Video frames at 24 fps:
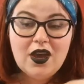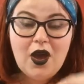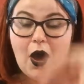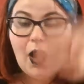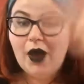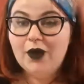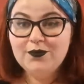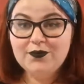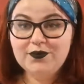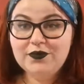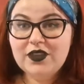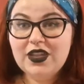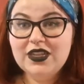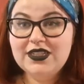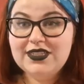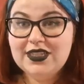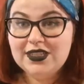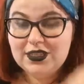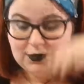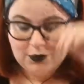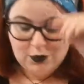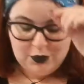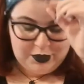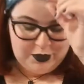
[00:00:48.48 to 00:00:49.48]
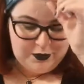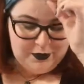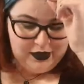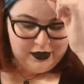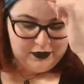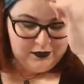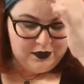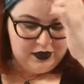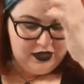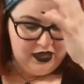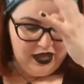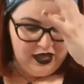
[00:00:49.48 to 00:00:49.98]
I'll tell you more in a
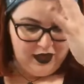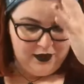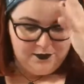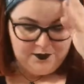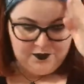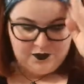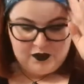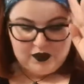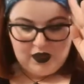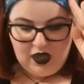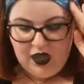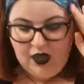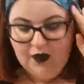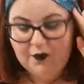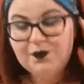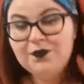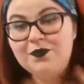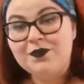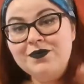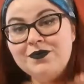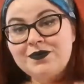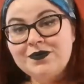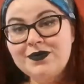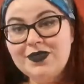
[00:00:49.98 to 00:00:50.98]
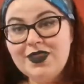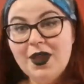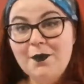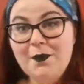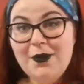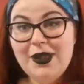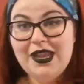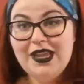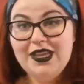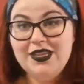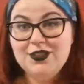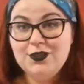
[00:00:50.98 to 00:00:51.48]
minute. But yeah,
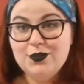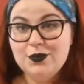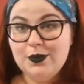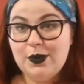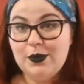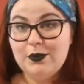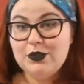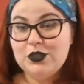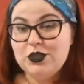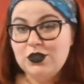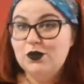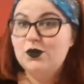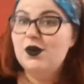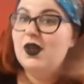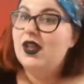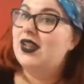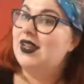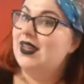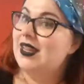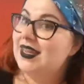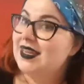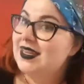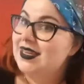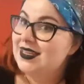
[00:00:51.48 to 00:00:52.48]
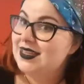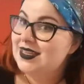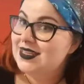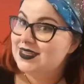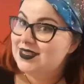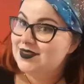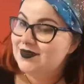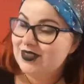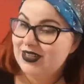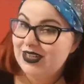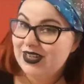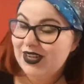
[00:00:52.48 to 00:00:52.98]
please remember to like
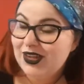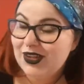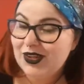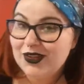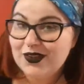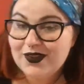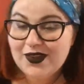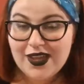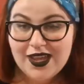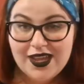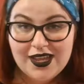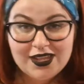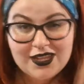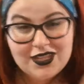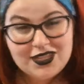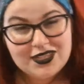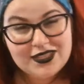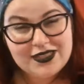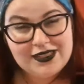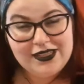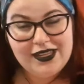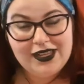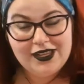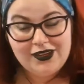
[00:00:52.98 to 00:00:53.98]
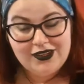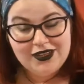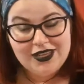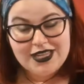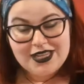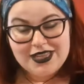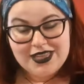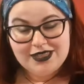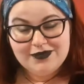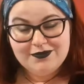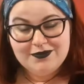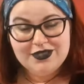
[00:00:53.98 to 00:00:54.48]
this video, just click on
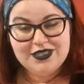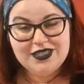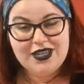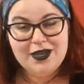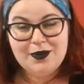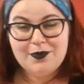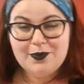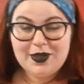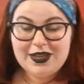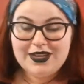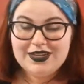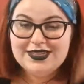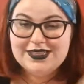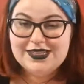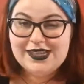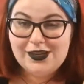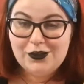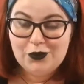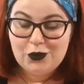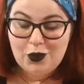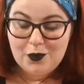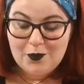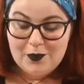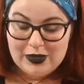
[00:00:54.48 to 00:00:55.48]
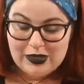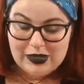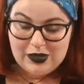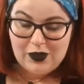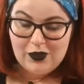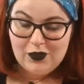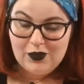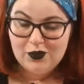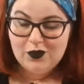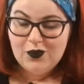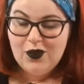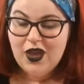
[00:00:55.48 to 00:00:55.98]
that thumbs up down
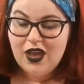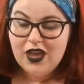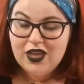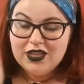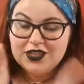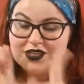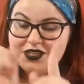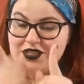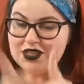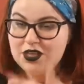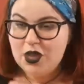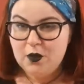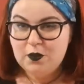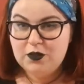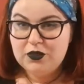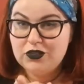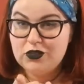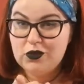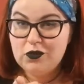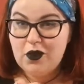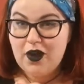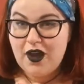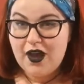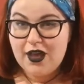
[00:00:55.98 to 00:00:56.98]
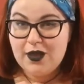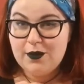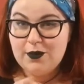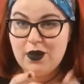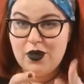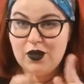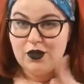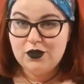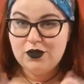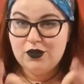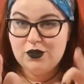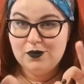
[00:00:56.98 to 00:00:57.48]
below, subscribe
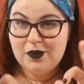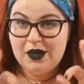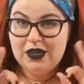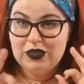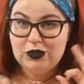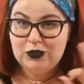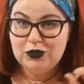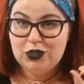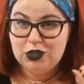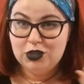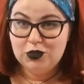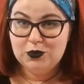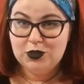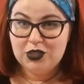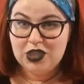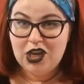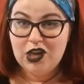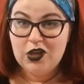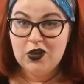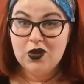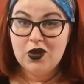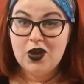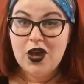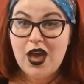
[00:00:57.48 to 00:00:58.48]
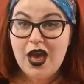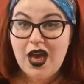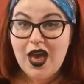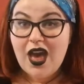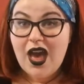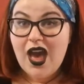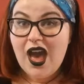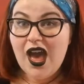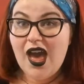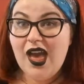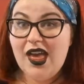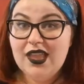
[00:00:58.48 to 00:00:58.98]
to my YouTube channel,
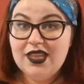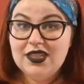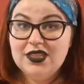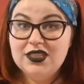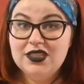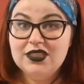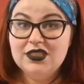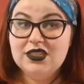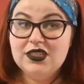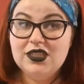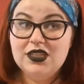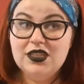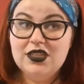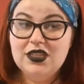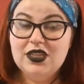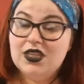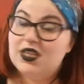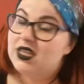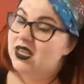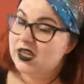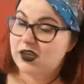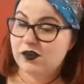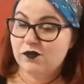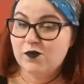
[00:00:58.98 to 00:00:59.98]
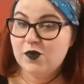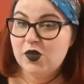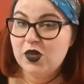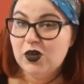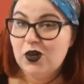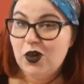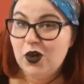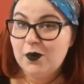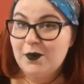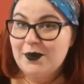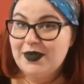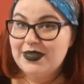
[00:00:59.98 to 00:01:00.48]
and leave me a
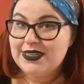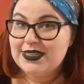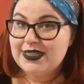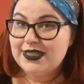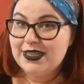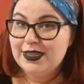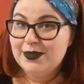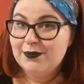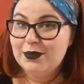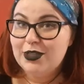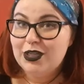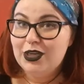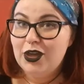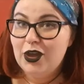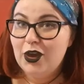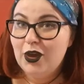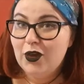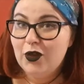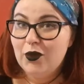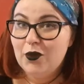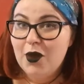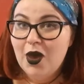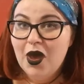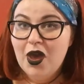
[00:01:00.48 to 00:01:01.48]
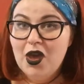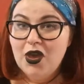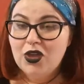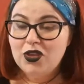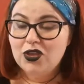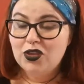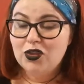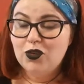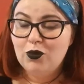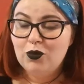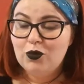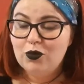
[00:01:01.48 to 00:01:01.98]
comment to let me know
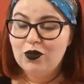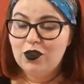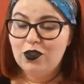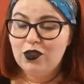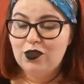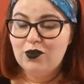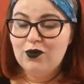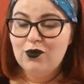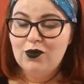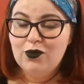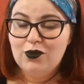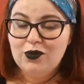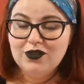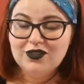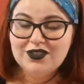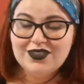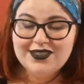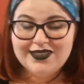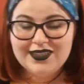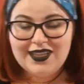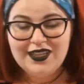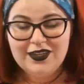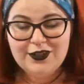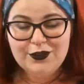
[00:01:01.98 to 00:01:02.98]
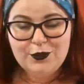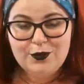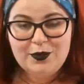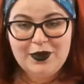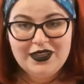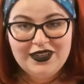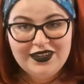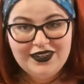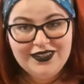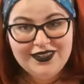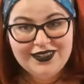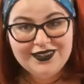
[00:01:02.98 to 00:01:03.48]
your thoughts and
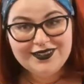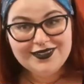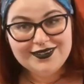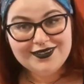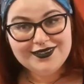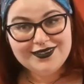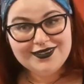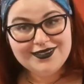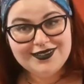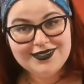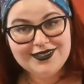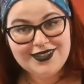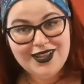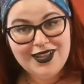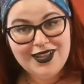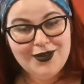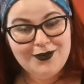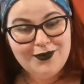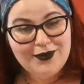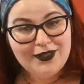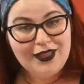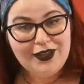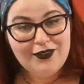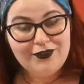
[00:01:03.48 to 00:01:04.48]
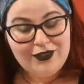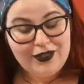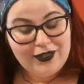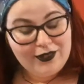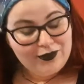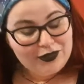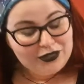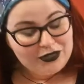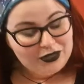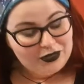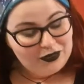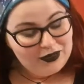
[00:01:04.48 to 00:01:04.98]
opinions. Without
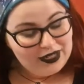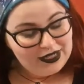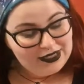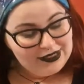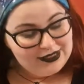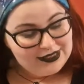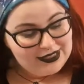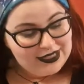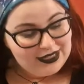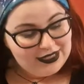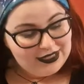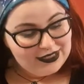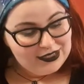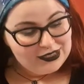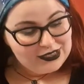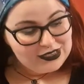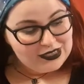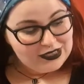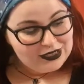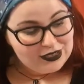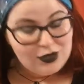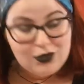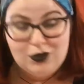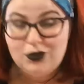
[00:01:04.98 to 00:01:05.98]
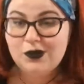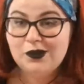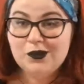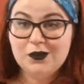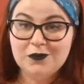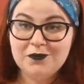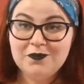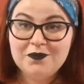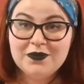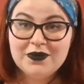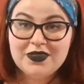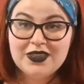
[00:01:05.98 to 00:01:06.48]
further ado, let's get into this
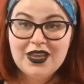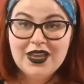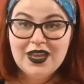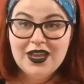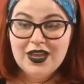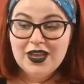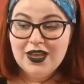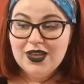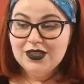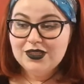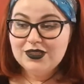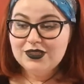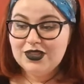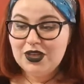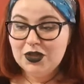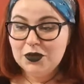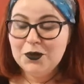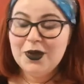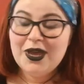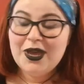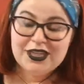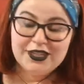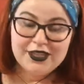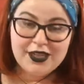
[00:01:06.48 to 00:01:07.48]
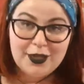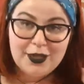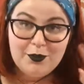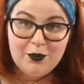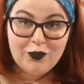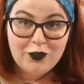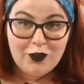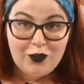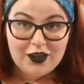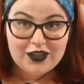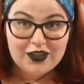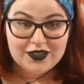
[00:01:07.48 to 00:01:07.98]
haul. So actually,
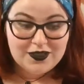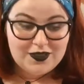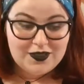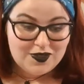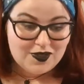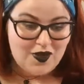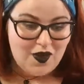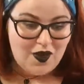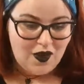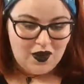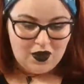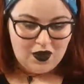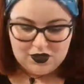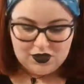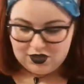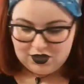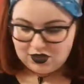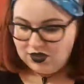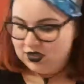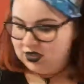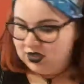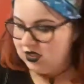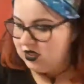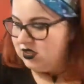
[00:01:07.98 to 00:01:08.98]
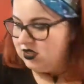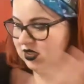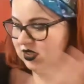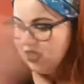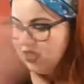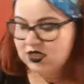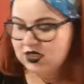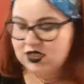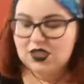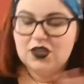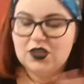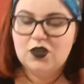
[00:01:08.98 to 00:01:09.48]
before I start
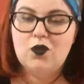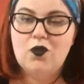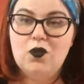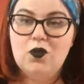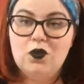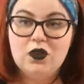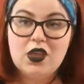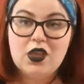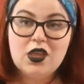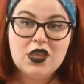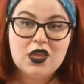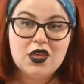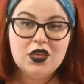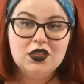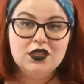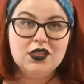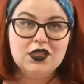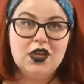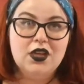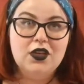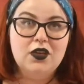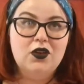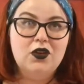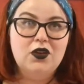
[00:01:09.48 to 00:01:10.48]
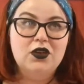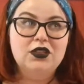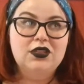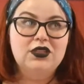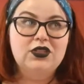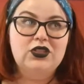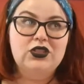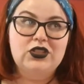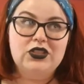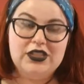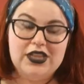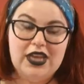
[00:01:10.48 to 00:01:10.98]
discussing all the things I got
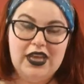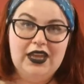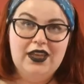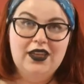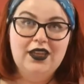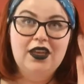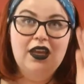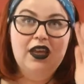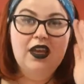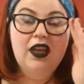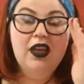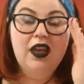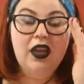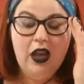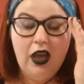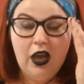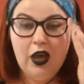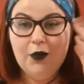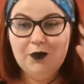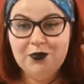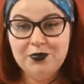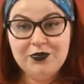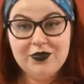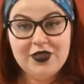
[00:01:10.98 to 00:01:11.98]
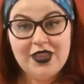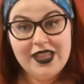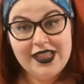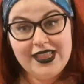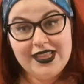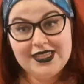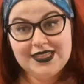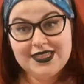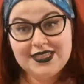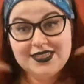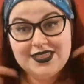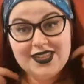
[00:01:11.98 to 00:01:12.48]
today,
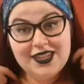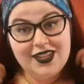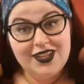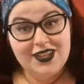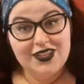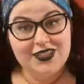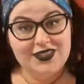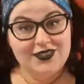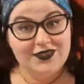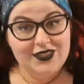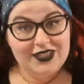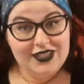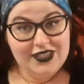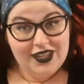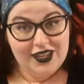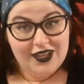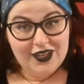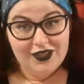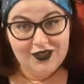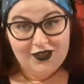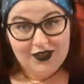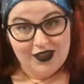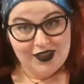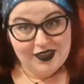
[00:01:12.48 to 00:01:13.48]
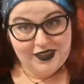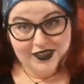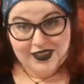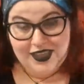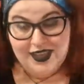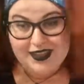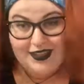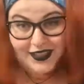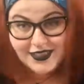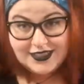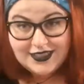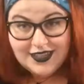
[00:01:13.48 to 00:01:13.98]
this is the last video
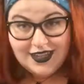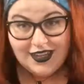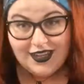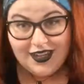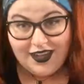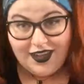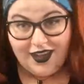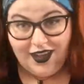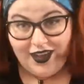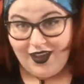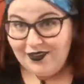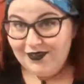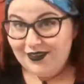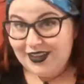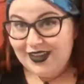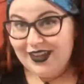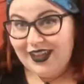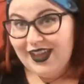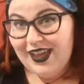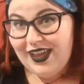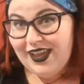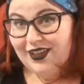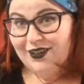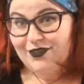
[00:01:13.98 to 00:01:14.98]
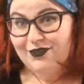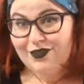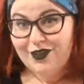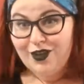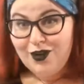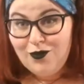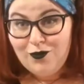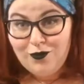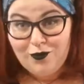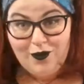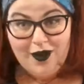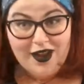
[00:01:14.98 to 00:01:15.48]
that I'm gonna have
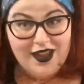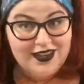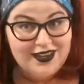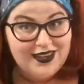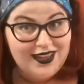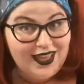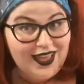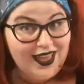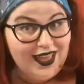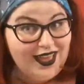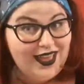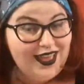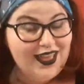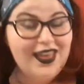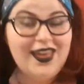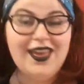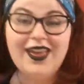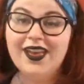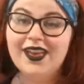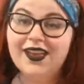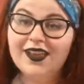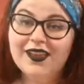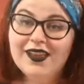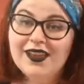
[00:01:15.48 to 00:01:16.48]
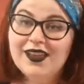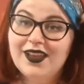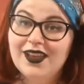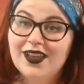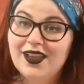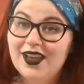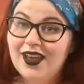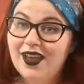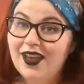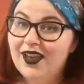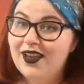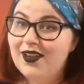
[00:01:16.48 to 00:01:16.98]
red hair
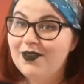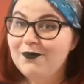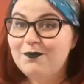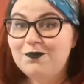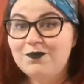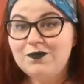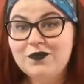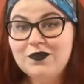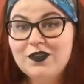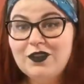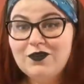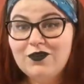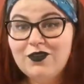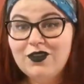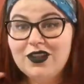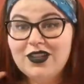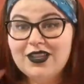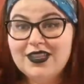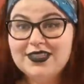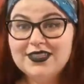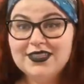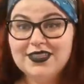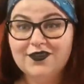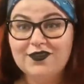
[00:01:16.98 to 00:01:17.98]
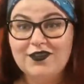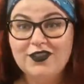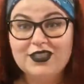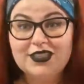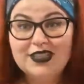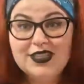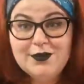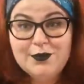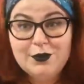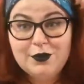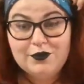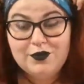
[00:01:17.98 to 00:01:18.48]
for at least the
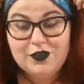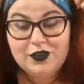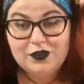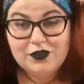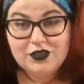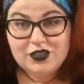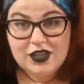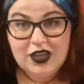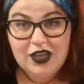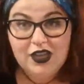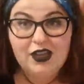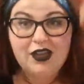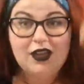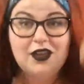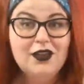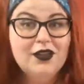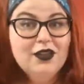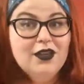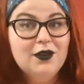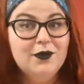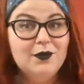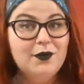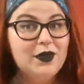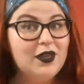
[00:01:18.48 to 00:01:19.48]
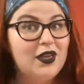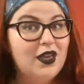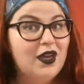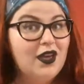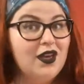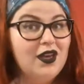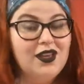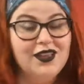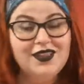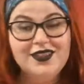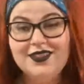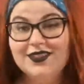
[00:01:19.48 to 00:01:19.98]
foreseeable future,
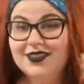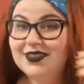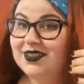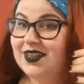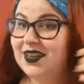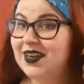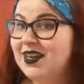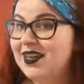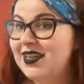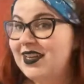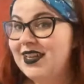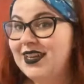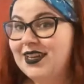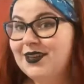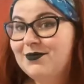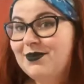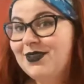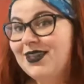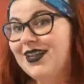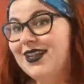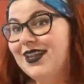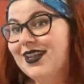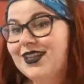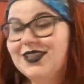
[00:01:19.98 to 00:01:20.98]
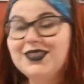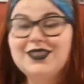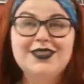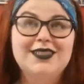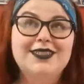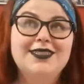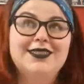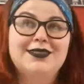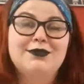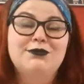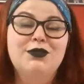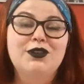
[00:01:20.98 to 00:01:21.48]
because I am getting it
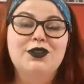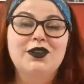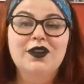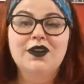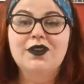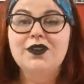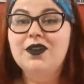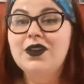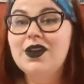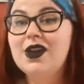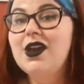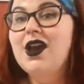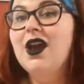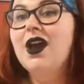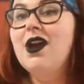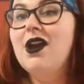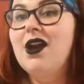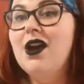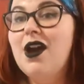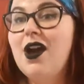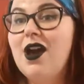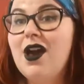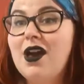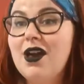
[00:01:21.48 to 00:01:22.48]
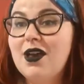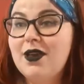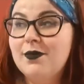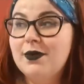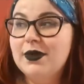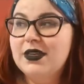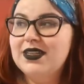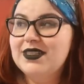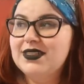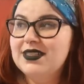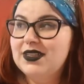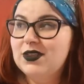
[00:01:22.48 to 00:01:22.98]
dyed tomorrow,
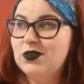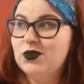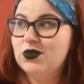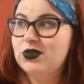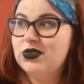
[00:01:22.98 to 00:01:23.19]
because I